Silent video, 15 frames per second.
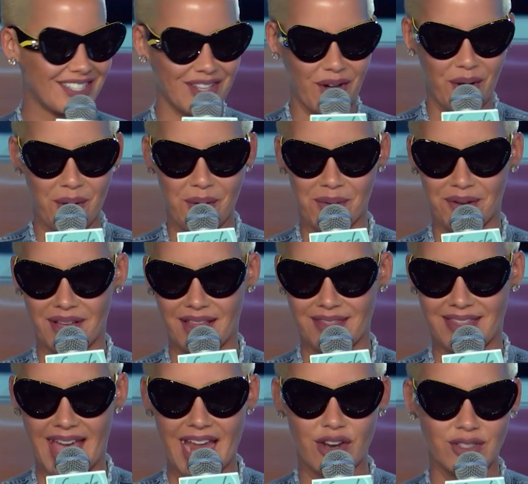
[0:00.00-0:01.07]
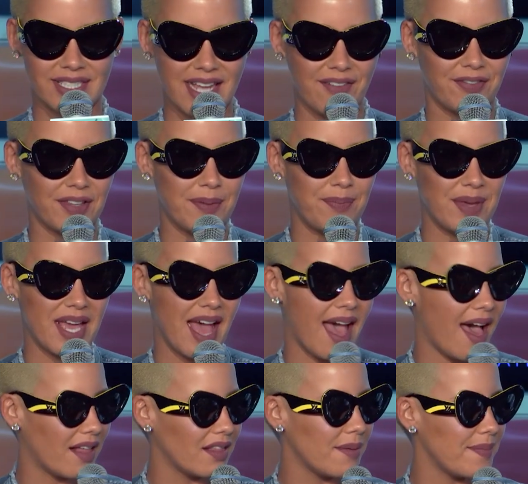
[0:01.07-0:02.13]
So that'll definitely be an
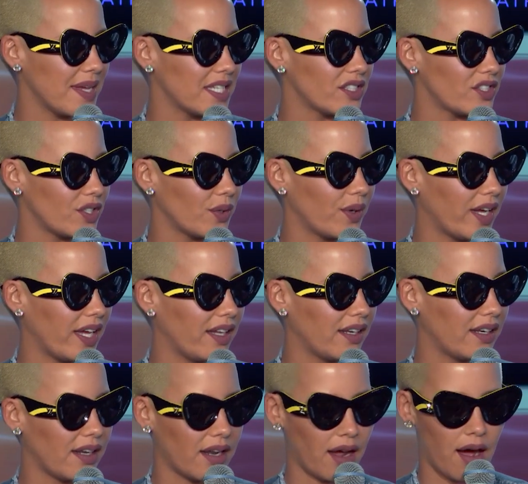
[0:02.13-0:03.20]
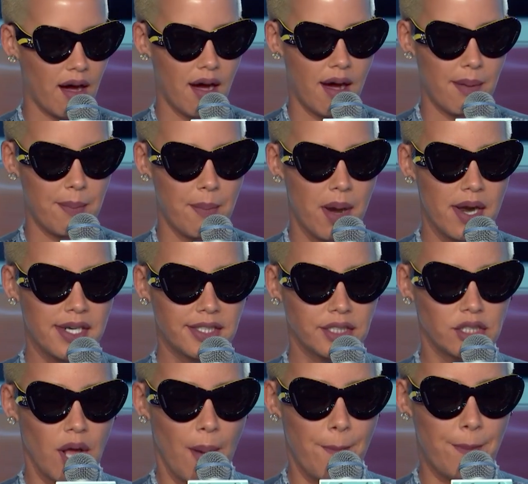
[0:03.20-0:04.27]
element to it. Um,
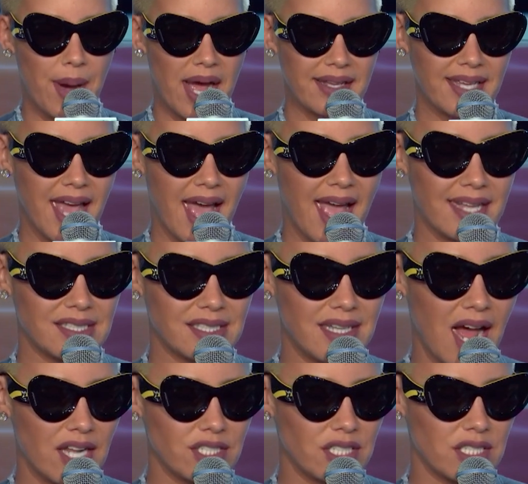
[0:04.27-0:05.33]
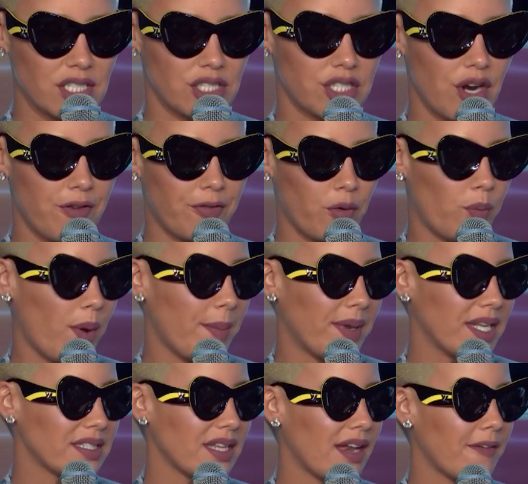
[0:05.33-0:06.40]
but yeah, it's not just a show for
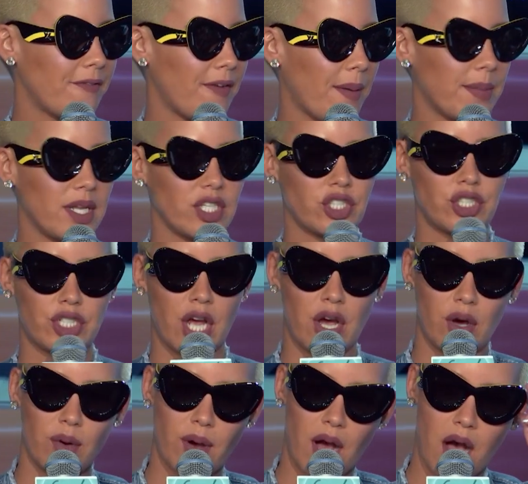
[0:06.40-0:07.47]
women. It's not a feminist show.